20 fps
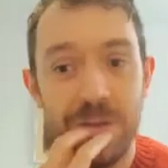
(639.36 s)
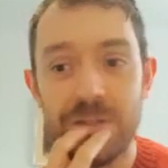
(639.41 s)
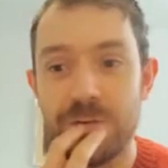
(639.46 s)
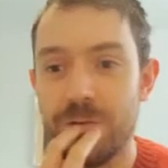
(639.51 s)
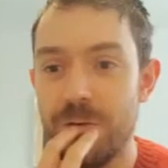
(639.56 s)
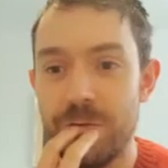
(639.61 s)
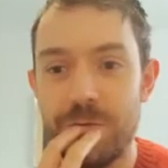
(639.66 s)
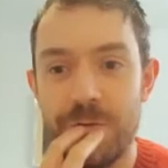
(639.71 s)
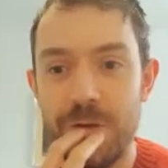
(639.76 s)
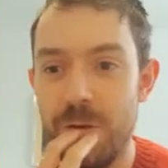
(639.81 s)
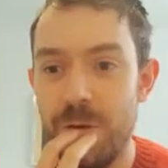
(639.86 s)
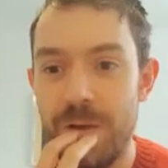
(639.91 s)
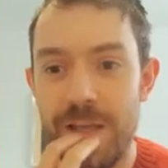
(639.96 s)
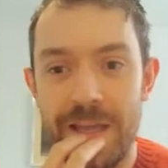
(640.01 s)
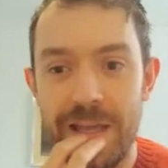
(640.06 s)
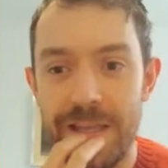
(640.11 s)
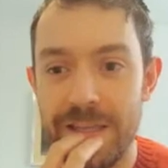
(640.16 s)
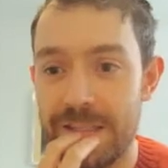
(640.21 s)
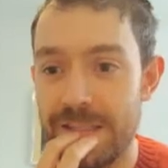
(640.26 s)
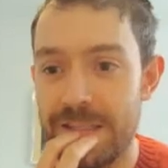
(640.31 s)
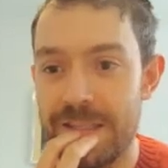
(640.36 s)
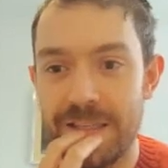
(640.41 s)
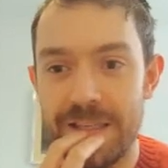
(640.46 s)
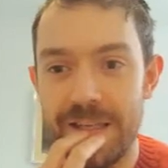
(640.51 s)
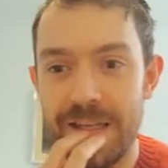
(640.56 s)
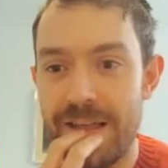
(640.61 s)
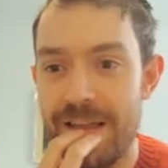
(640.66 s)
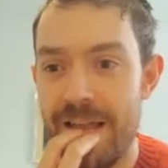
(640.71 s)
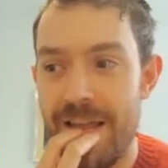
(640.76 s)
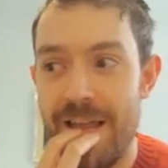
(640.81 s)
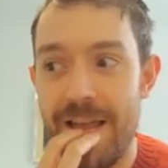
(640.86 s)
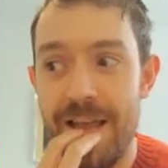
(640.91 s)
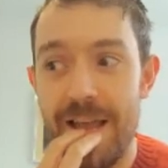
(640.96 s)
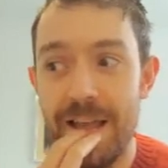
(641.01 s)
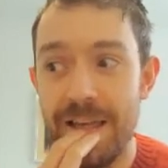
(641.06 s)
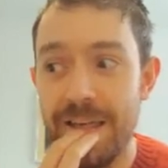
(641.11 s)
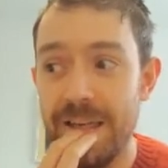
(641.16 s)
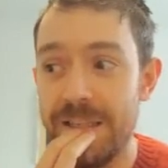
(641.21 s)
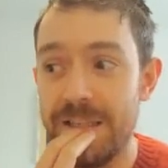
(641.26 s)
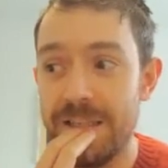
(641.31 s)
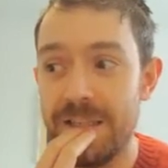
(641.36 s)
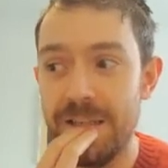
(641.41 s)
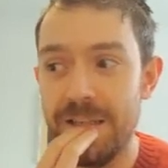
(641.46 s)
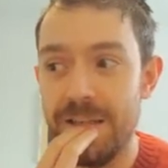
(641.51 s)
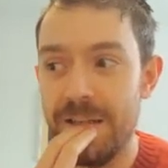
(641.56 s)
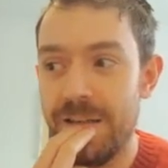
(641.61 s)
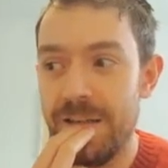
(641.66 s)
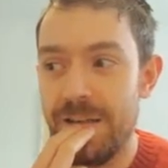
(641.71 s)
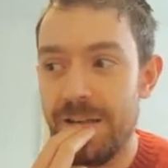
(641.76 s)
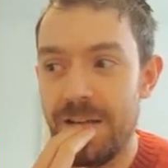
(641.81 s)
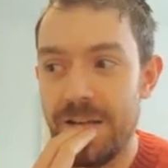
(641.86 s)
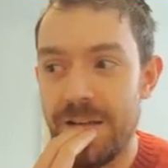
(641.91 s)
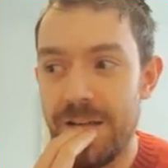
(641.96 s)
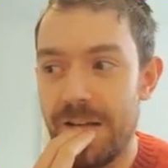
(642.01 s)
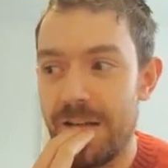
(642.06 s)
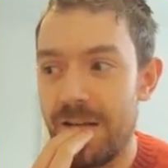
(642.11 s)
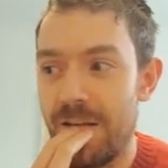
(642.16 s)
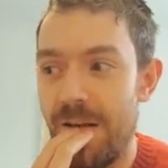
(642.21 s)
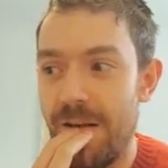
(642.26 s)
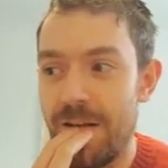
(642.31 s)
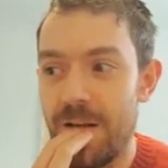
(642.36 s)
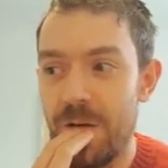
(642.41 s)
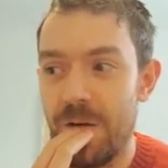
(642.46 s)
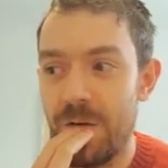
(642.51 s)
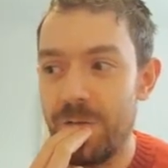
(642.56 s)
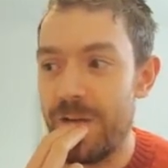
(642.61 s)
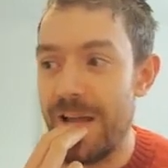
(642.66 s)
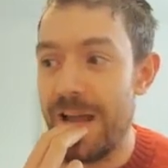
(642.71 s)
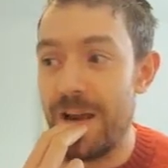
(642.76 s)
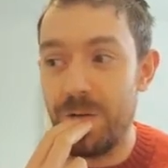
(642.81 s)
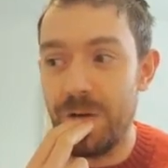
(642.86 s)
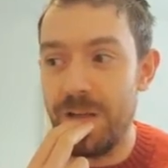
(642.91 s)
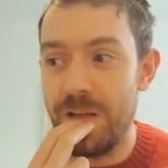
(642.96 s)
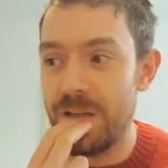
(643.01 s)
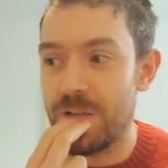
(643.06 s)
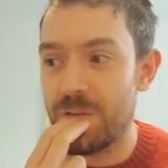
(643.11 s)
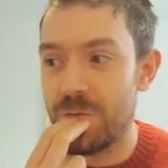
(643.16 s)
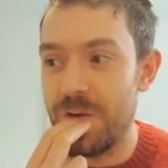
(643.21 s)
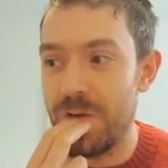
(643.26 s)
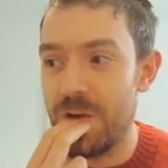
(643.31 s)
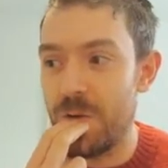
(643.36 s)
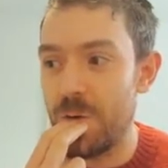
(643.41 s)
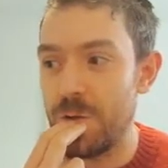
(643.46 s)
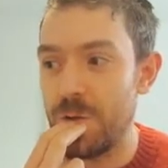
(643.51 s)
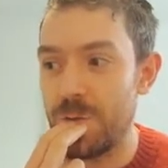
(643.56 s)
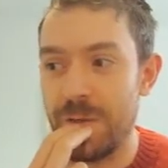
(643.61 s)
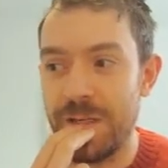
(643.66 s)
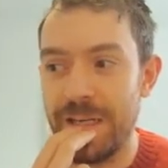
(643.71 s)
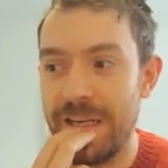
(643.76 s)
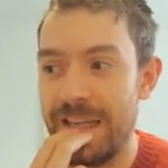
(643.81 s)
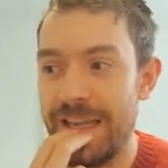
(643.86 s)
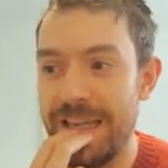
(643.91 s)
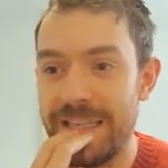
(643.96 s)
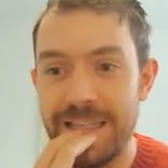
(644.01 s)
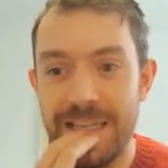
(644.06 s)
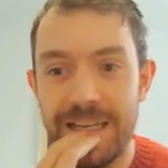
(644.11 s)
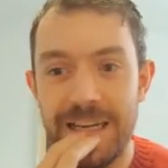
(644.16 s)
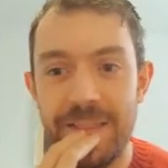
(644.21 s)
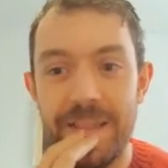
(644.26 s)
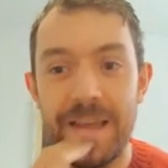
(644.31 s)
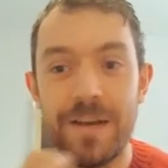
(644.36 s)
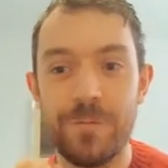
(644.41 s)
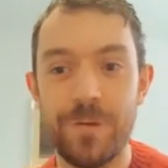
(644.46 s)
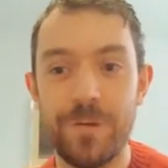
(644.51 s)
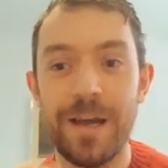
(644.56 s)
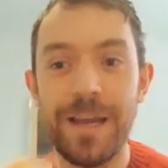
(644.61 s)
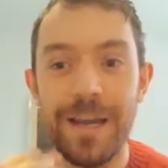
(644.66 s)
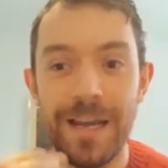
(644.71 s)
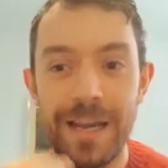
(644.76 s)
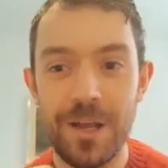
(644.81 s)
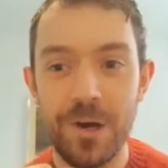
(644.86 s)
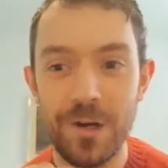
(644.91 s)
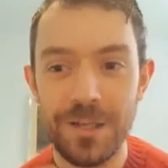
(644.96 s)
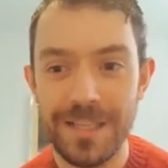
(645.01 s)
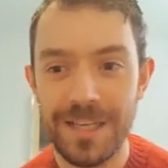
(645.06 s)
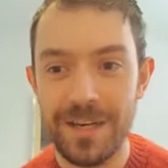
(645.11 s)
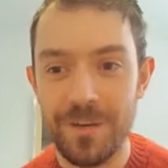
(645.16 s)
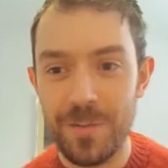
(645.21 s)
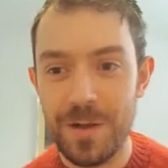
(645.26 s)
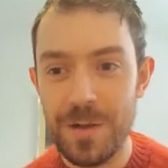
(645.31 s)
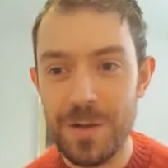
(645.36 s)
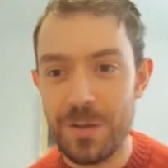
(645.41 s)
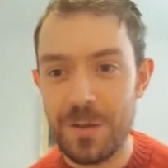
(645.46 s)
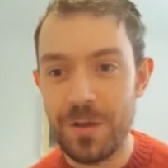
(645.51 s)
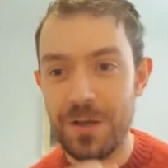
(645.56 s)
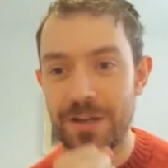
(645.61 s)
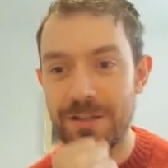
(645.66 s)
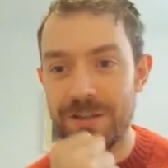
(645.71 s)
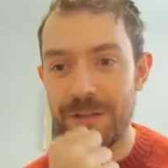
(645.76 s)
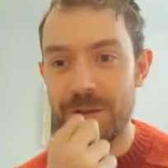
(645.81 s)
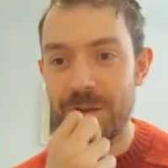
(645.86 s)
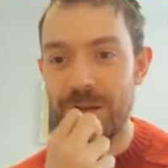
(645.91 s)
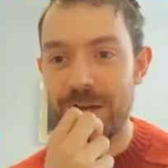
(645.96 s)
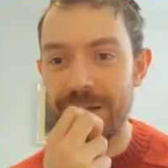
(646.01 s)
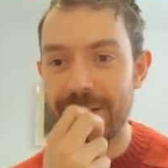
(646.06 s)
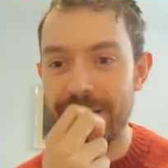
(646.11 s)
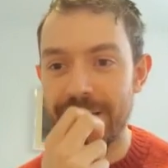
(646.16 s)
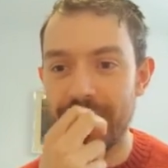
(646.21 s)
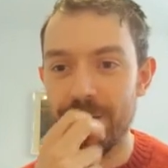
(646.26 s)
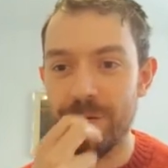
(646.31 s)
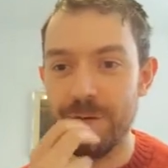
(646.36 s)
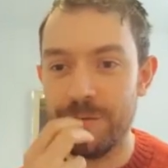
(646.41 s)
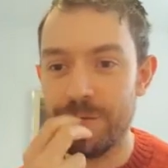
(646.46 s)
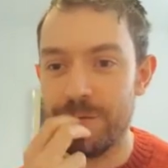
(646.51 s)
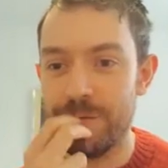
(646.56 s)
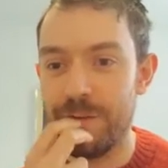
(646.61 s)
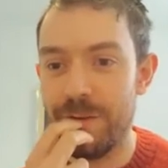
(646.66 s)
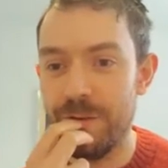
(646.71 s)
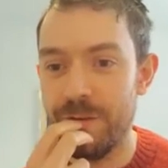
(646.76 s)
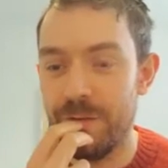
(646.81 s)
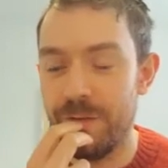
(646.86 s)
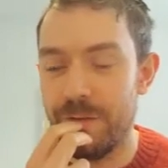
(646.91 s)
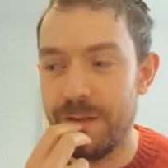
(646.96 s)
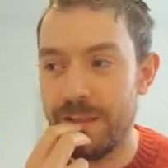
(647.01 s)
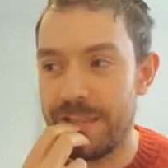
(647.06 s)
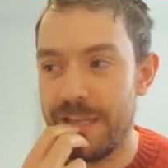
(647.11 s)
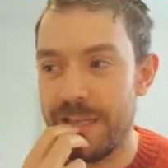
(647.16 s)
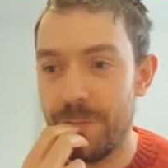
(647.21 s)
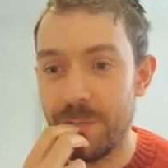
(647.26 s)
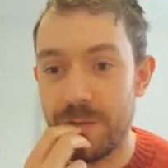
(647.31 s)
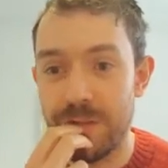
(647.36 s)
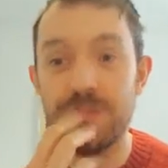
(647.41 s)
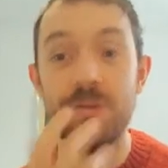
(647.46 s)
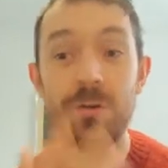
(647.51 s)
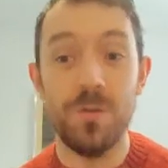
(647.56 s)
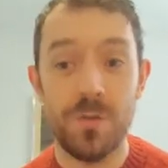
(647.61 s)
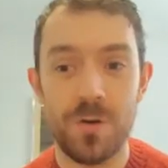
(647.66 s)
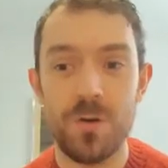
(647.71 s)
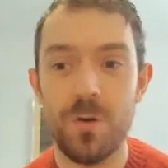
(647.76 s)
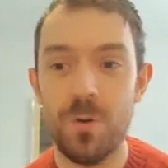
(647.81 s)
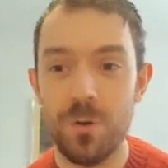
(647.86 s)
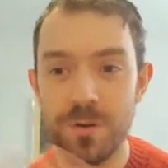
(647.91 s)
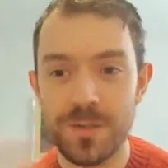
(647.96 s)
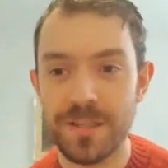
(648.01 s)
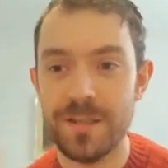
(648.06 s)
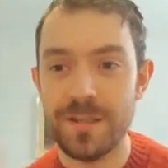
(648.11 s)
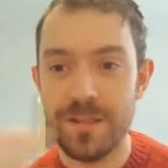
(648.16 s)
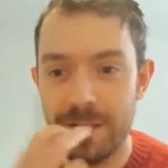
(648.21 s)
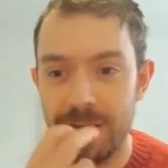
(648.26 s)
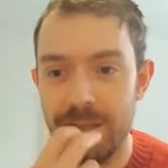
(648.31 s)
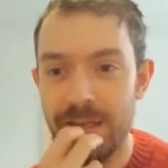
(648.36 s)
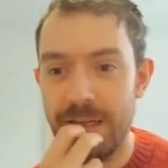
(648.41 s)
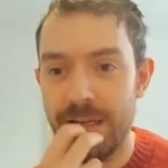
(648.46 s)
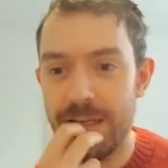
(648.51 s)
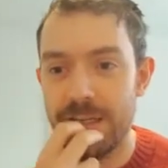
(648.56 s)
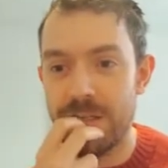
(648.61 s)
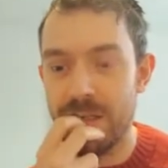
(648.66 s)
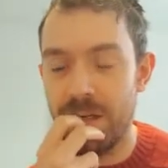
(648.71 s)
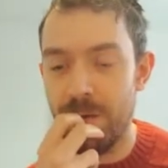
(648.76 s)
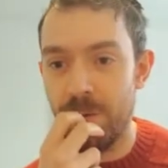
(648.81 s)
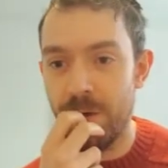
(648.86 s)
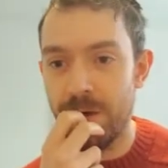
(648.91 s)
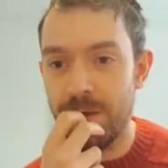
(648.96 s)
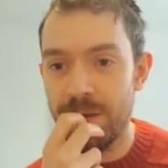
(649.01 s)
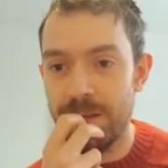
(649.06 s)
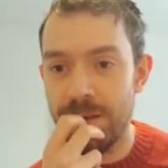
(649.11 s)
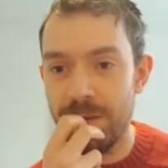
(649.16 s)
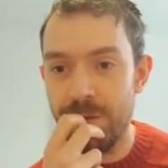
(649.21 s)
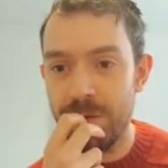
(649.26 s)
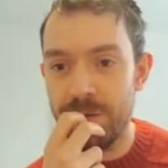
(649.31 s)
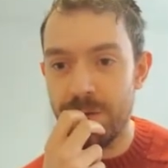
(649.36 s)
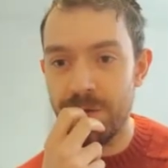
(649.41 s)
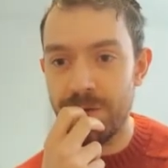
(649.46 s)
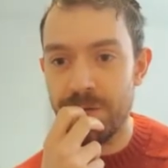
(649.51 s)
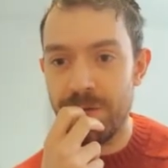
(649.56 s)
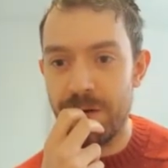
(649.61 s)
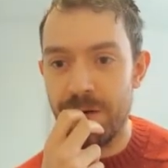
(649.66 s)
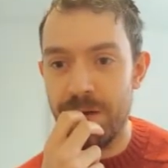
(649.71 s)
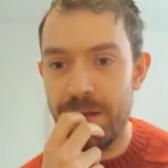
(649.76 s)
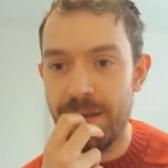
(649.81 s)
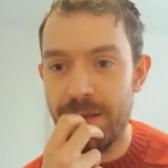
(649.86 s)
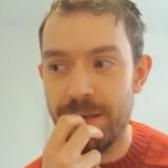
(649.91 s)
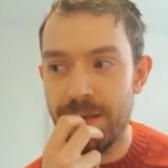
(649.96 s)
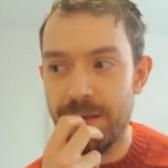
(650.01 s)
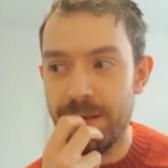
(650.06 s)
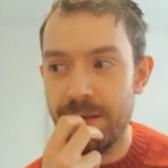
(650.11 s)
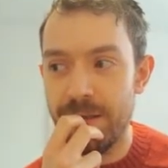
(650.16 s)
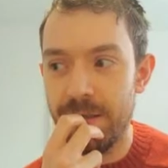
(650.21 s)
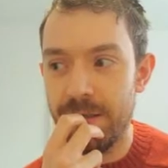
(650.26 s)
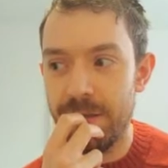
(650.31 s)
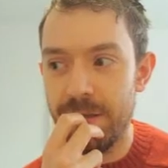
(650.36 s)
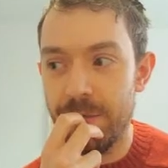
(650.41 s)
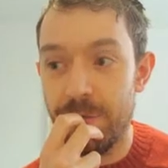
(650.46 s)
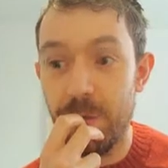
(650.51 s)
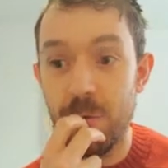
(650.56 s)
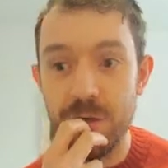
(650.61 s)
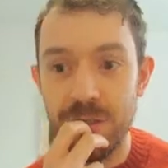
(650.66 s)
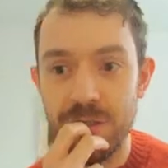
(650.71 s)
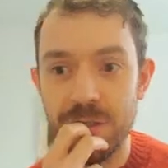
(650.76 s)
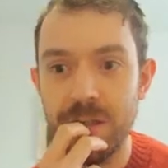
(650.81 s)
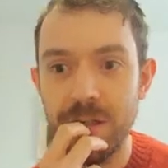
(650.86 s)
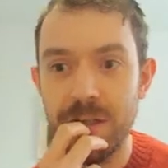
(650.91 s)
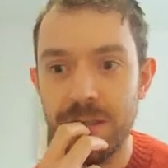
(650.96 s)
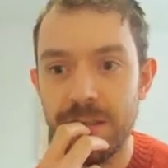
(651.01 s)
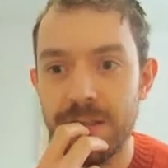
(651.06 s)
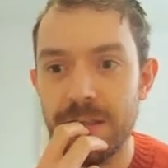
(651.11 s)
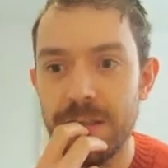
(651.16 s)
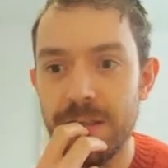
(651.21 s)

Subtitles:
for a few years and got various free calls but didn't get in, and then finally got in on my third year of attempt to the course that I initially wanted, which was very fortunate.